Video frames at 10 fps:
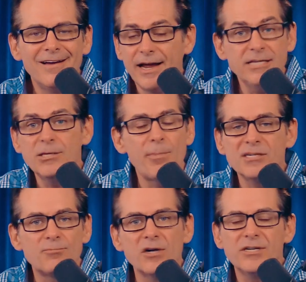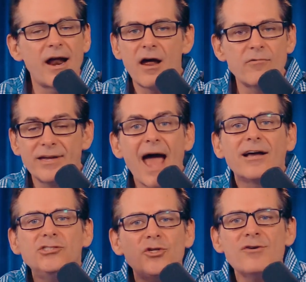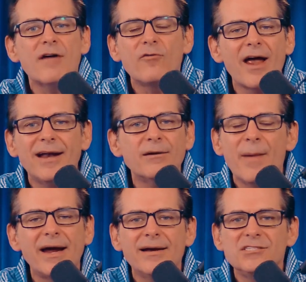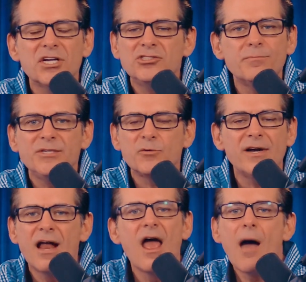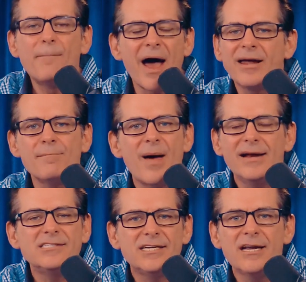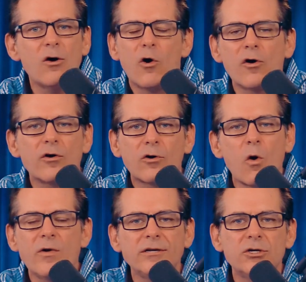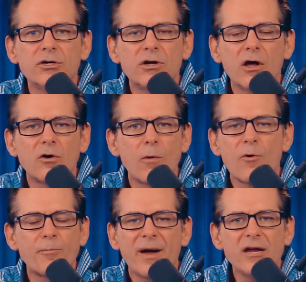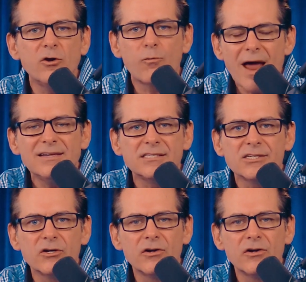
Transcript: He's the best president I ever. Yeah, because you never had to make a decision between buying a medicine or paying your rent.